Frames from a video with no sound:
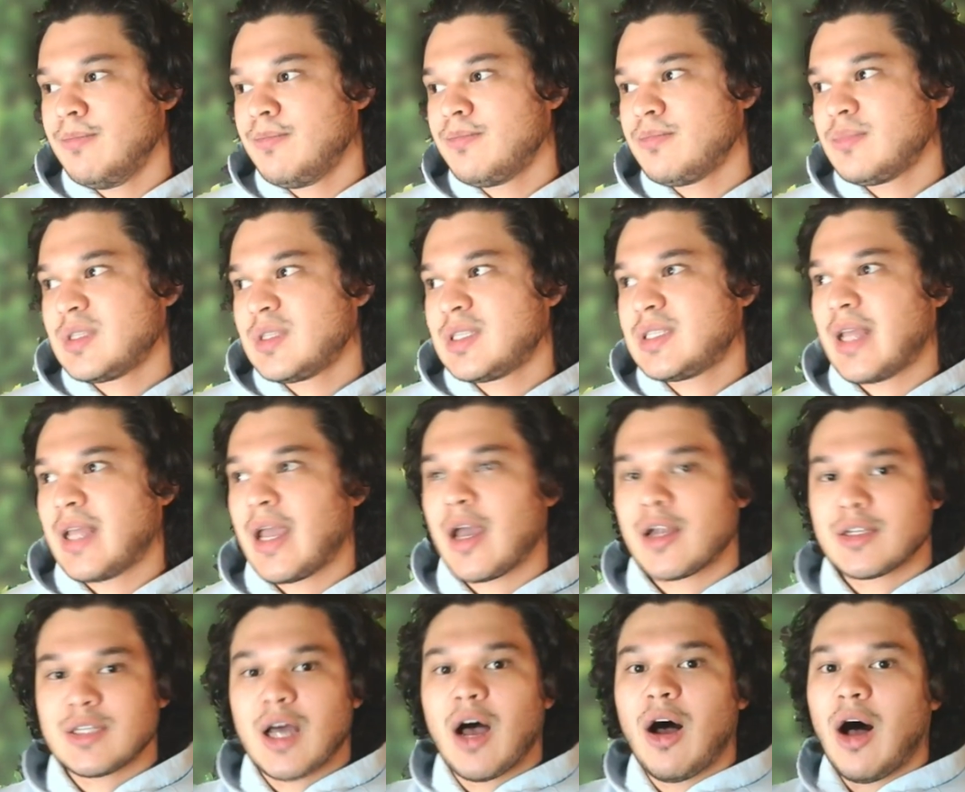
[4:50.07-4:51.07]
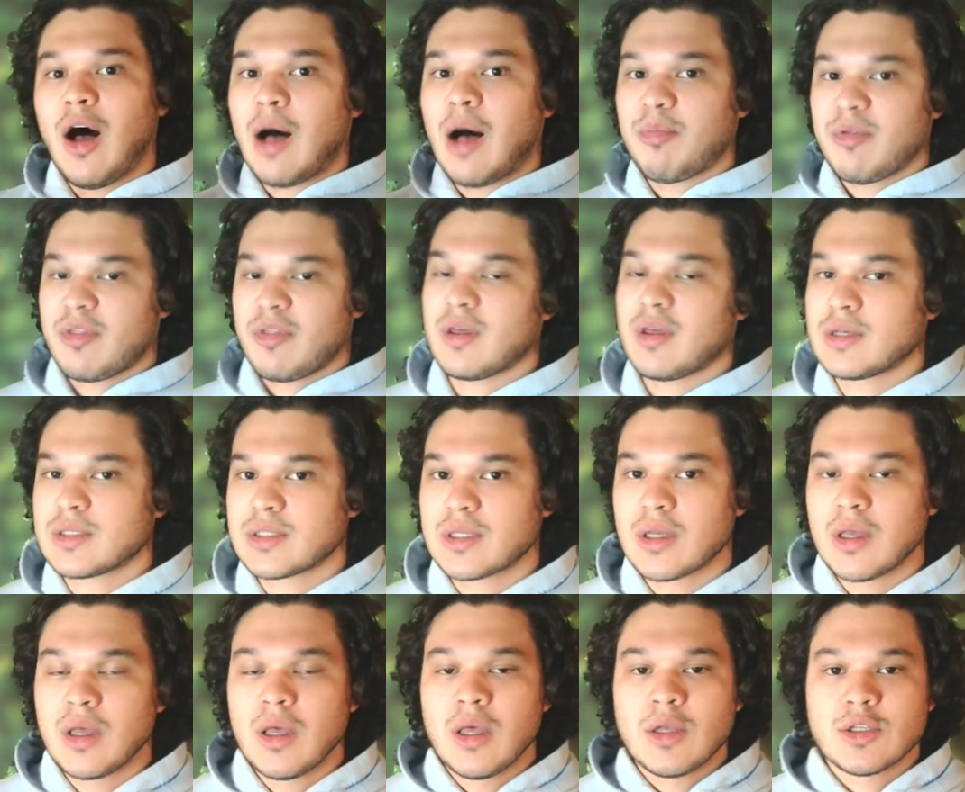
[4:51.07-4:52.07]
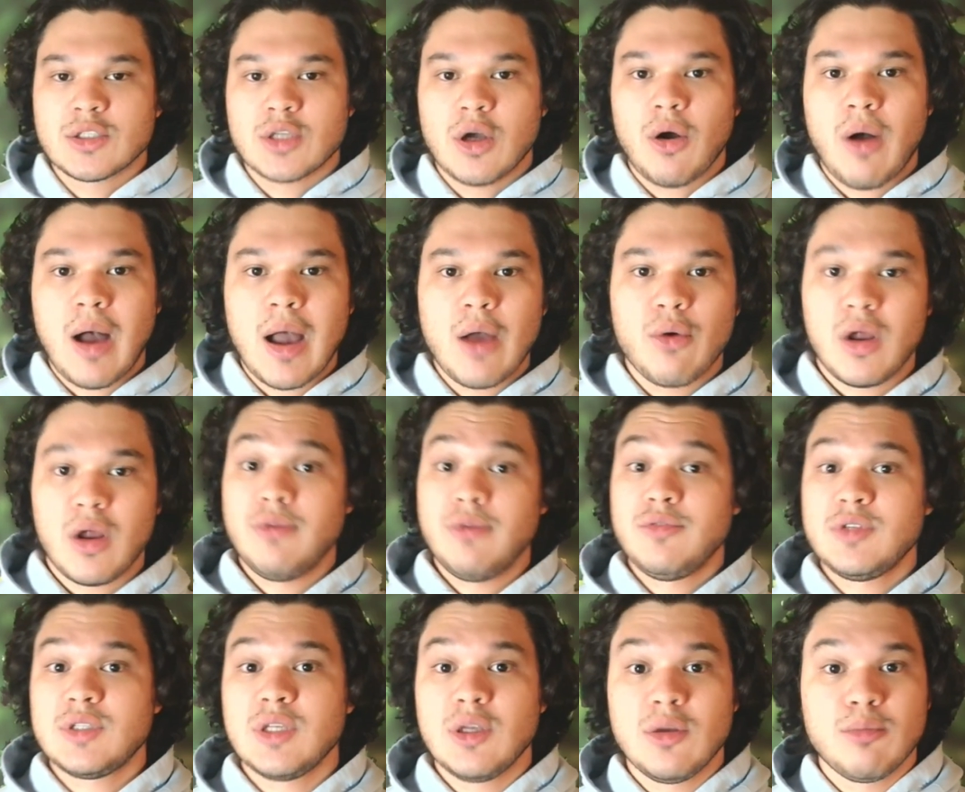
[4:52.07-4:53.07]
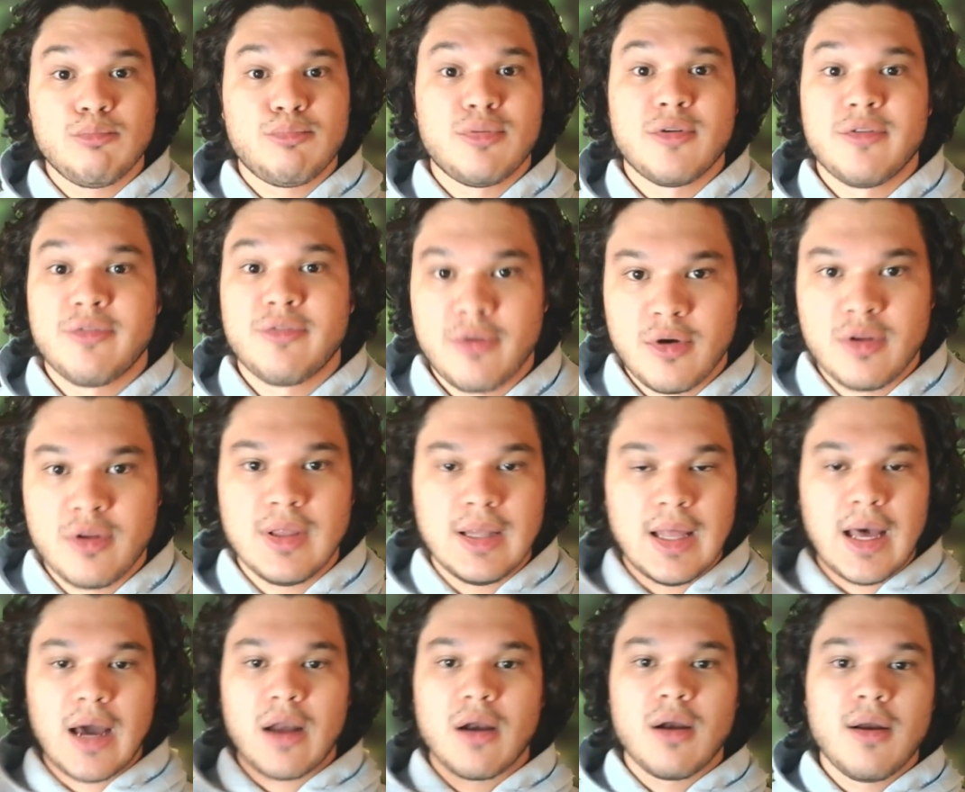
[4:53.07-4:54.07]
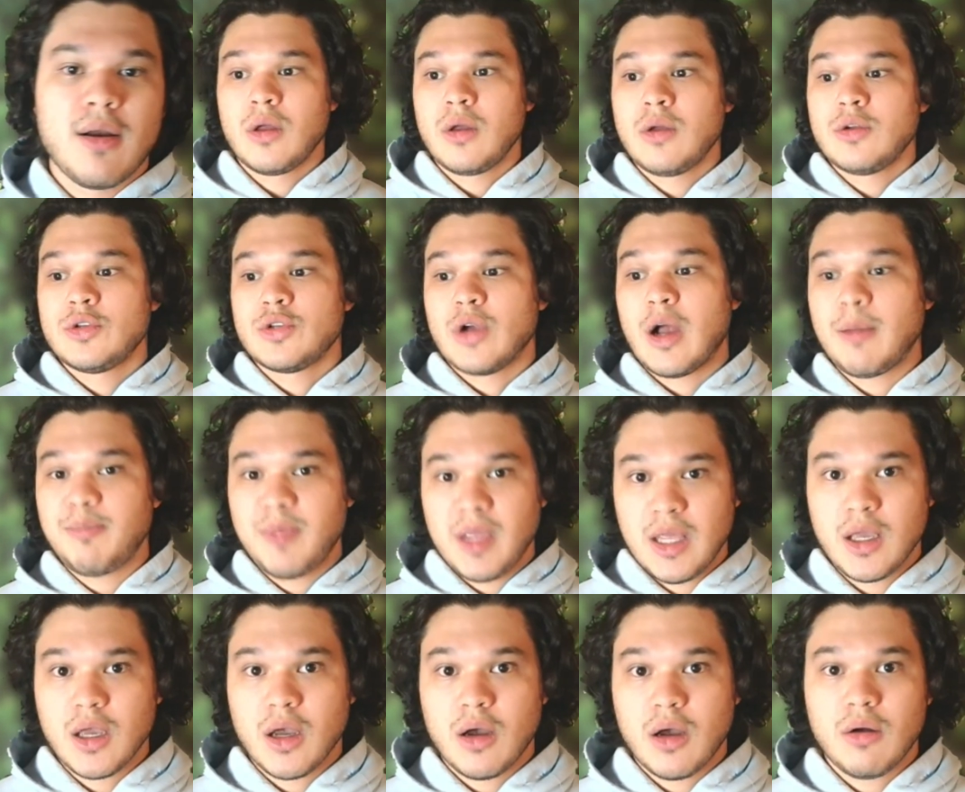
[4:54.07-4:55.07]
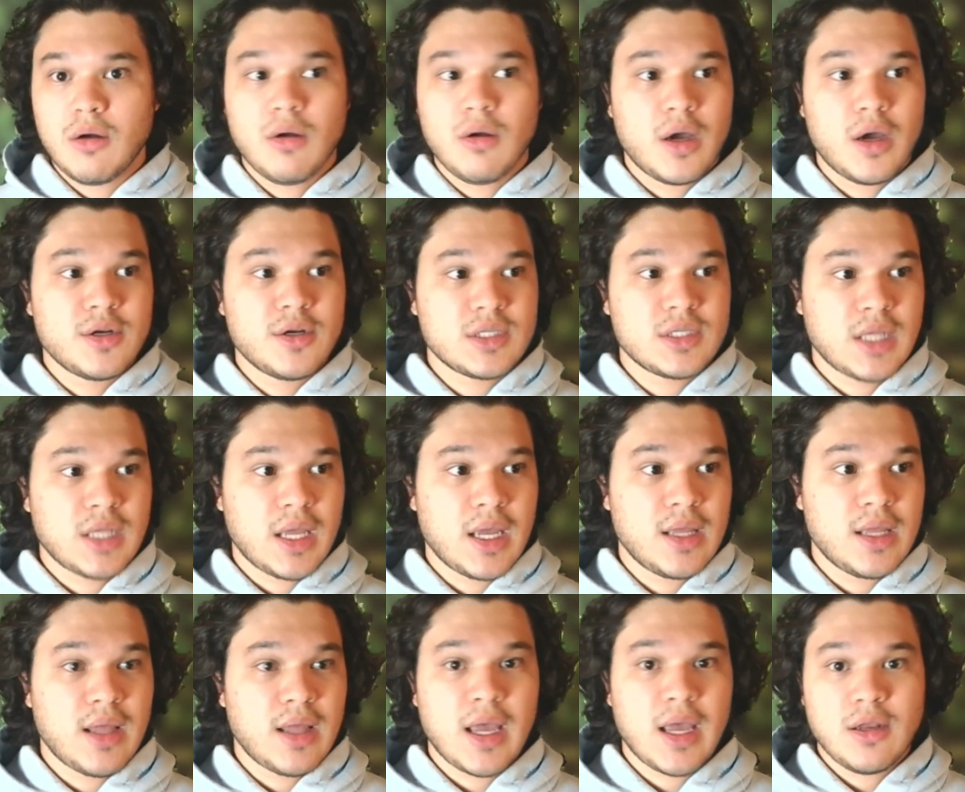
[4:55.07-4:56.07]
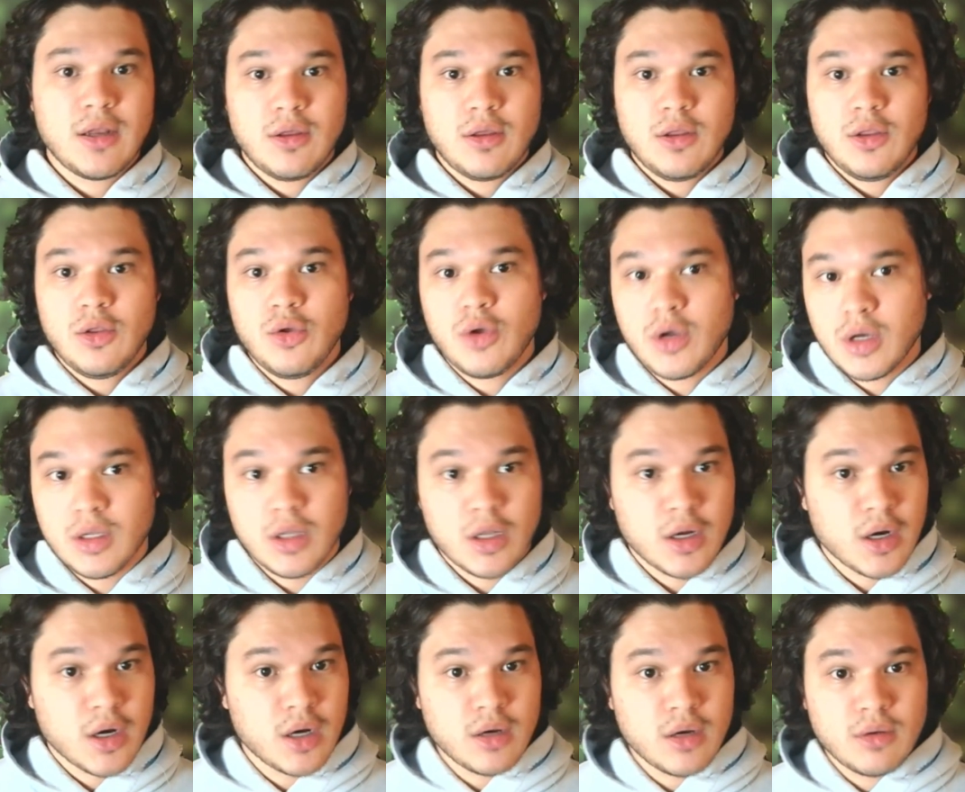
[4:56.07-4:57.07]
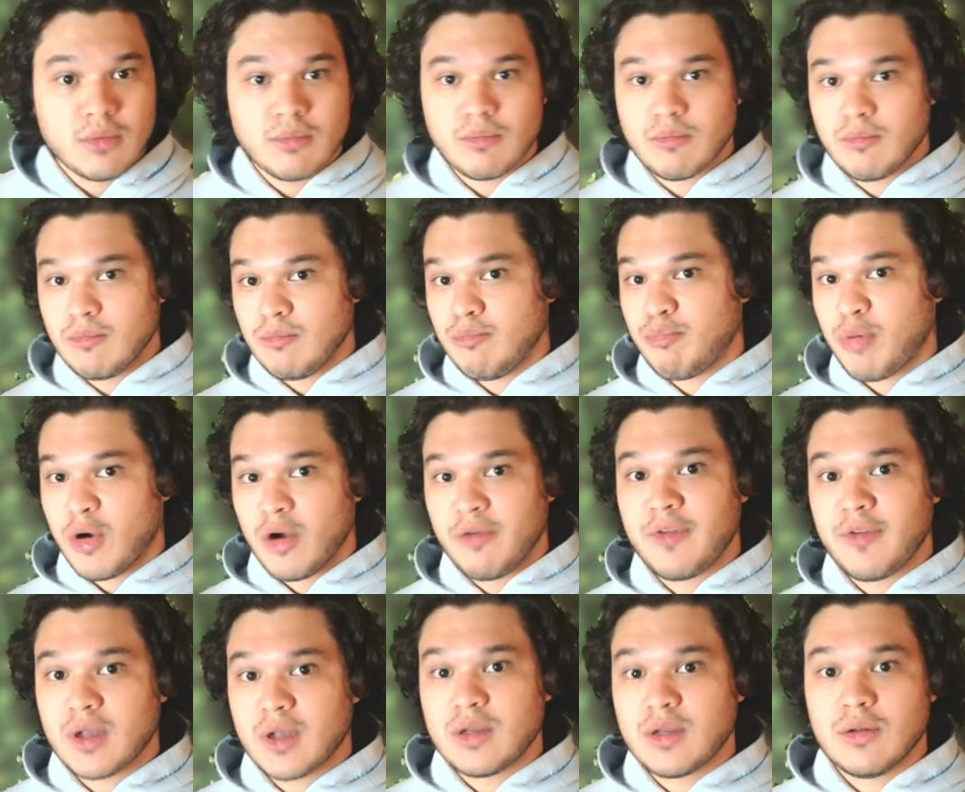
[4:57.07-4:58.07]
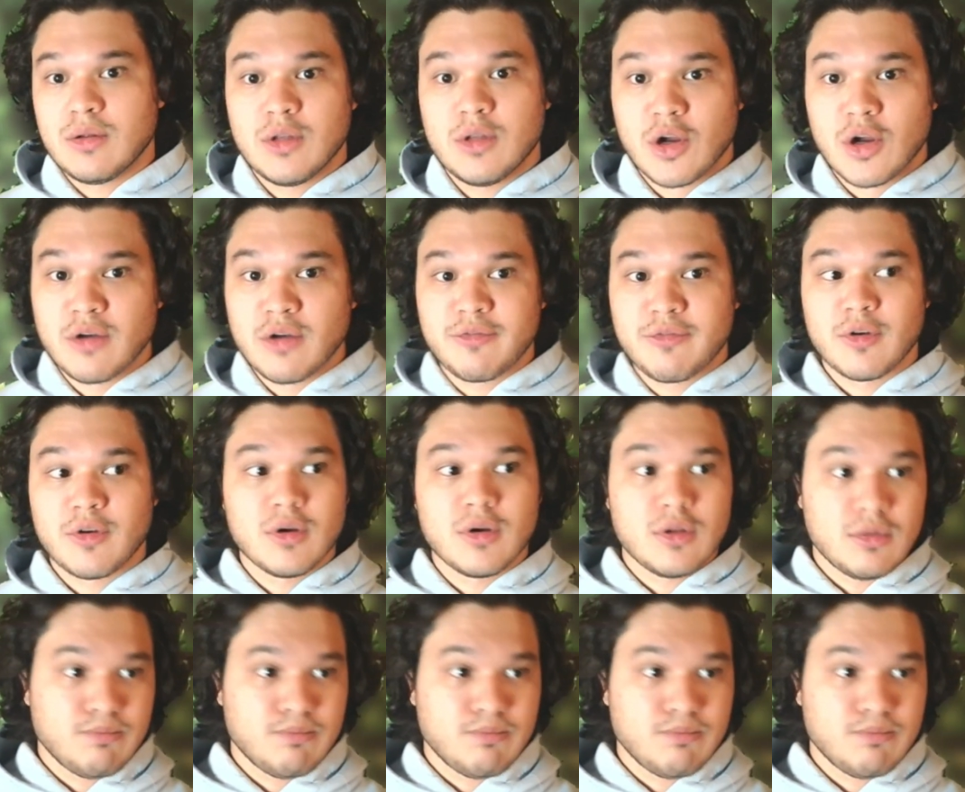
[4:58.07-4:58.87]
stay on top of things. So I would obviously prefer the latter. Drop the ego, understand that you could learn, perfect, learn for